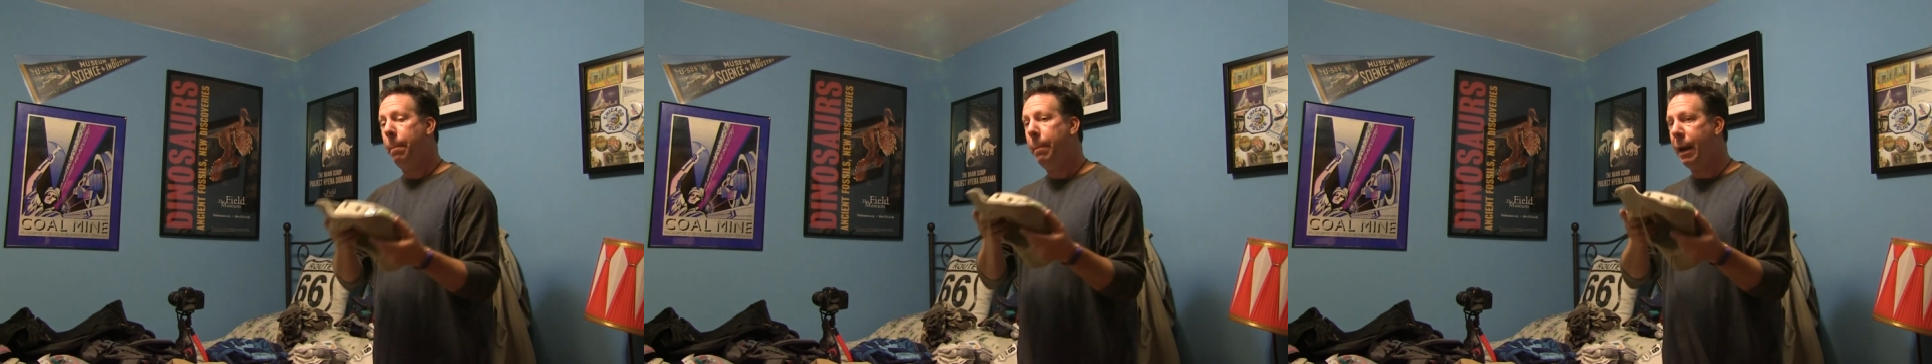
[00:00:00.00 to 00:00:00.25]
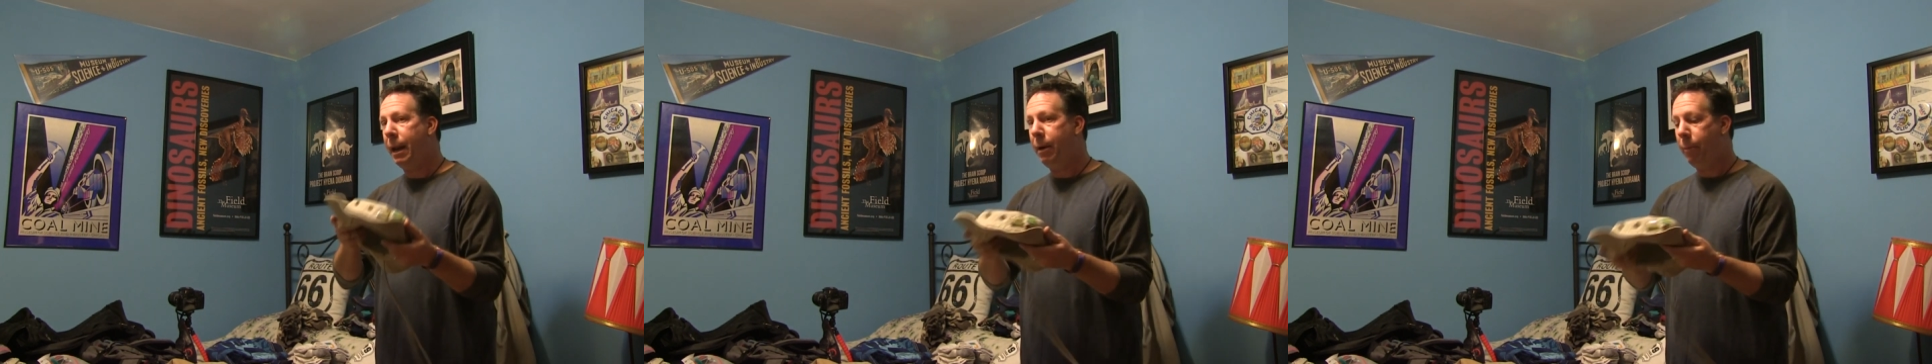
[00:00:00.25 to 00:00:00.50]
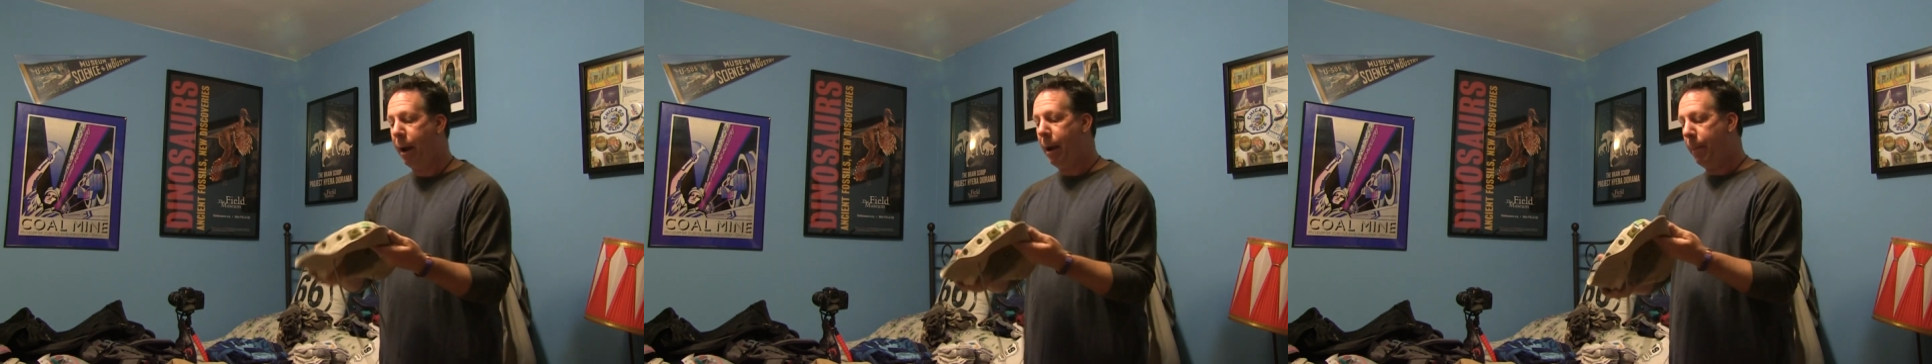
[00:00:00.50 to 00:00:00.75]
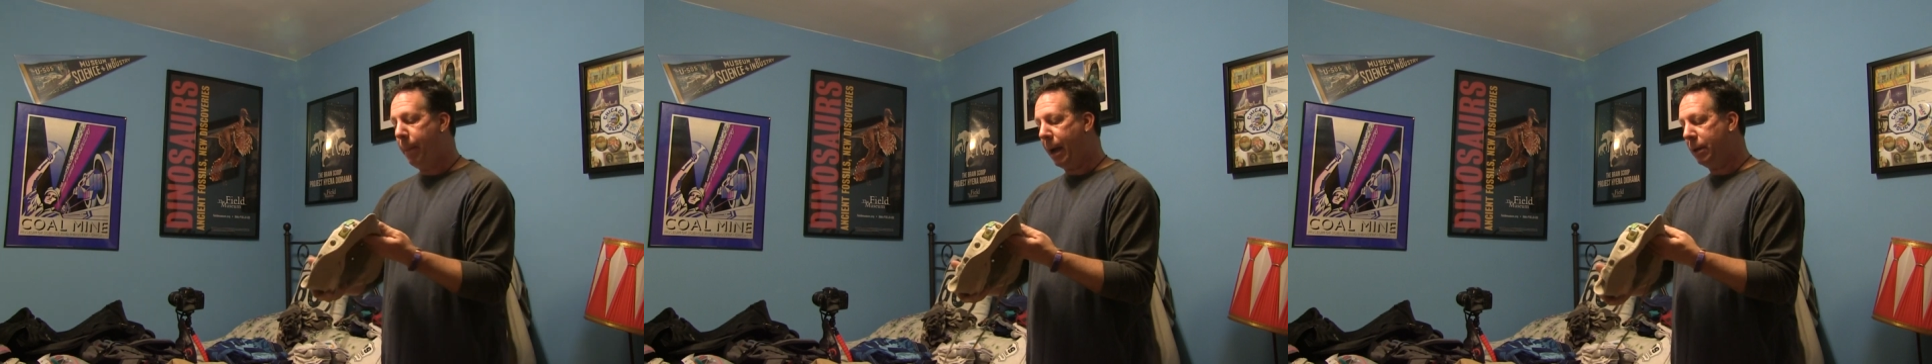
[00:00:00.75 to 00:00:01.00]
But
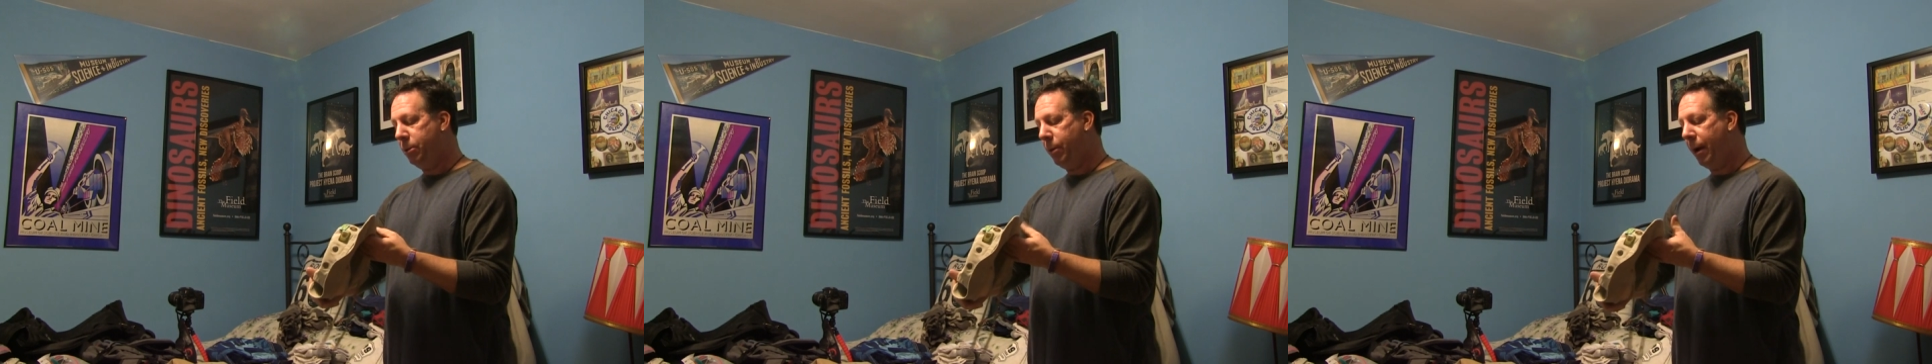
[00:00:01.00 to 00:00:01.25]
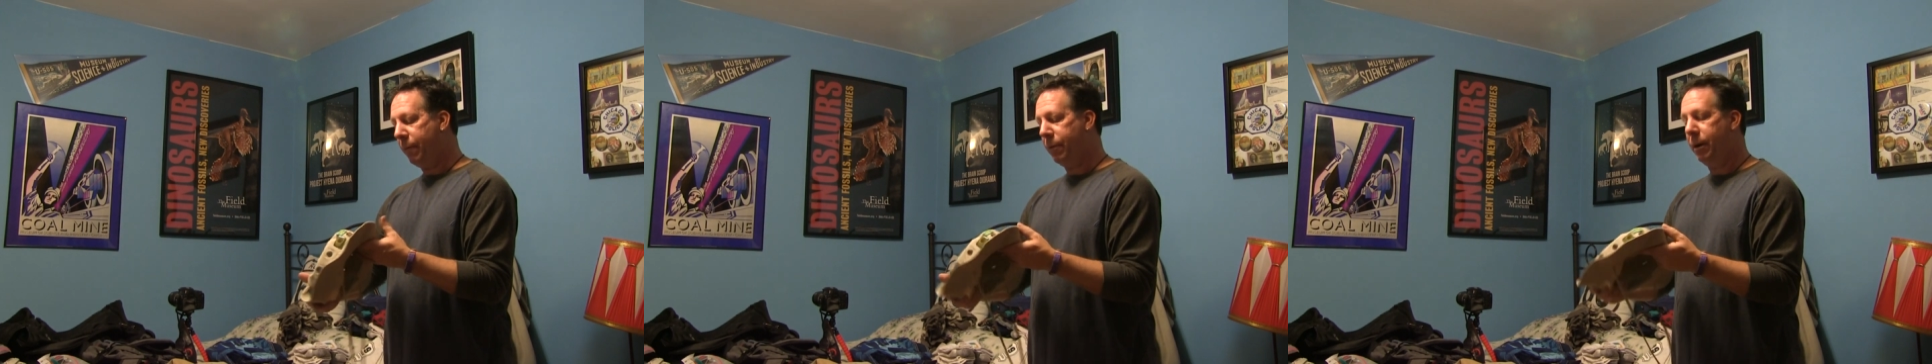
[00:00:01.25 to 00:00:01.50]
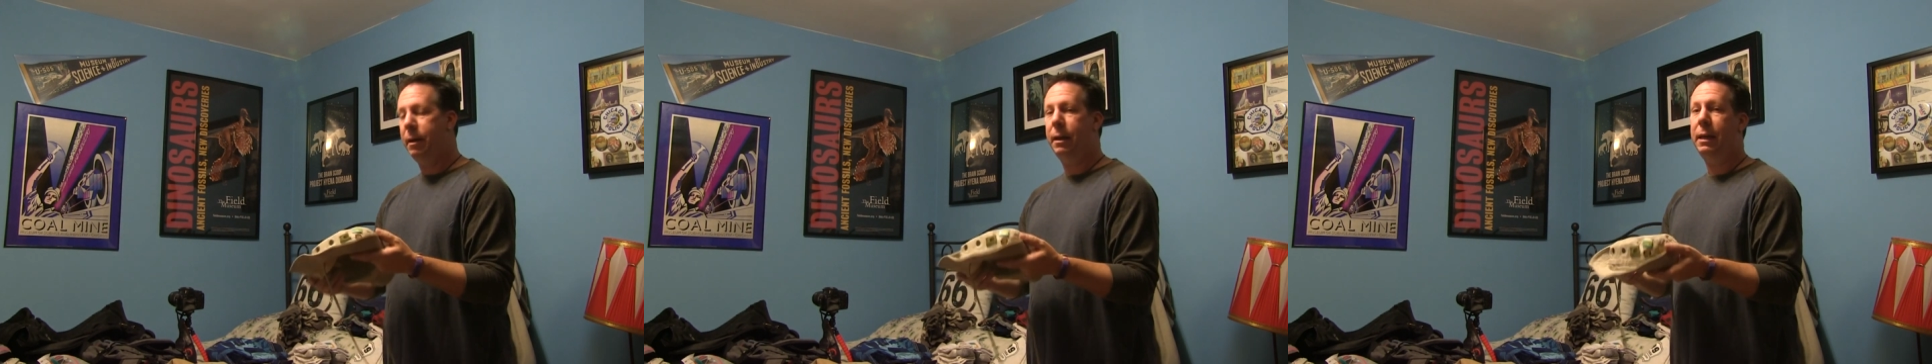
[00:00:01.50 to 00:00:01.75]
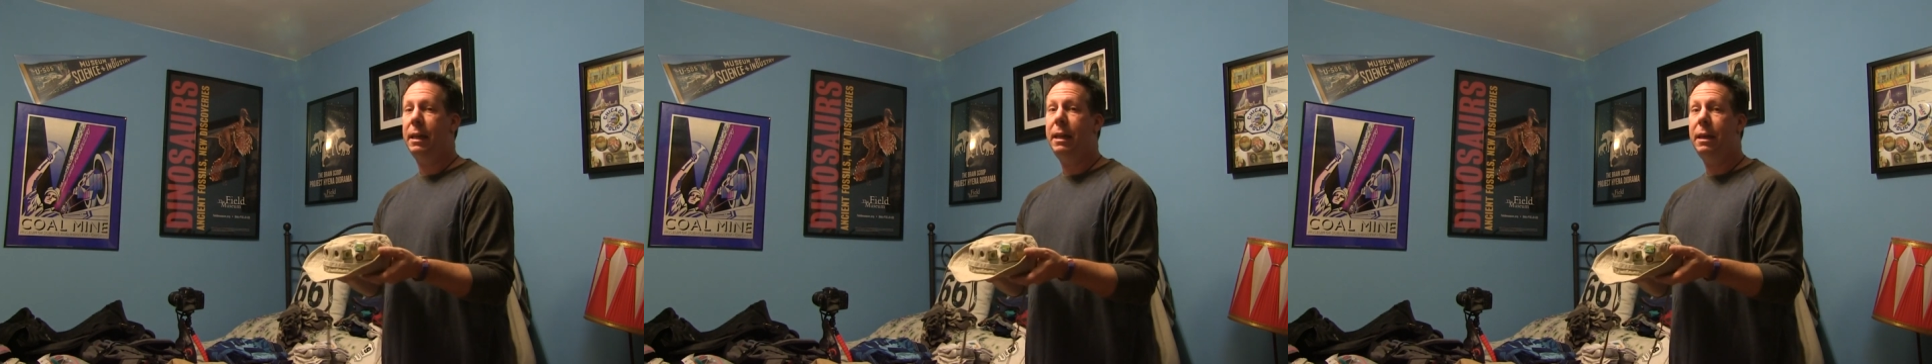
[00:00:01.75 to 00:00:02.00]
anyway, back to Africa
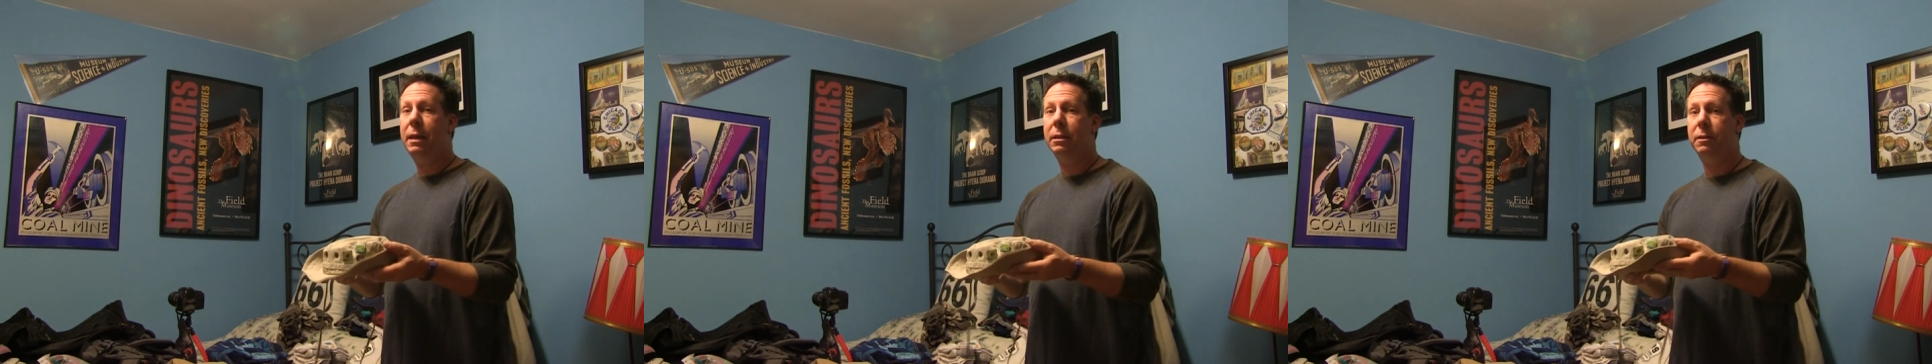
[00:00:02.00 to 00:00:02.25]
and India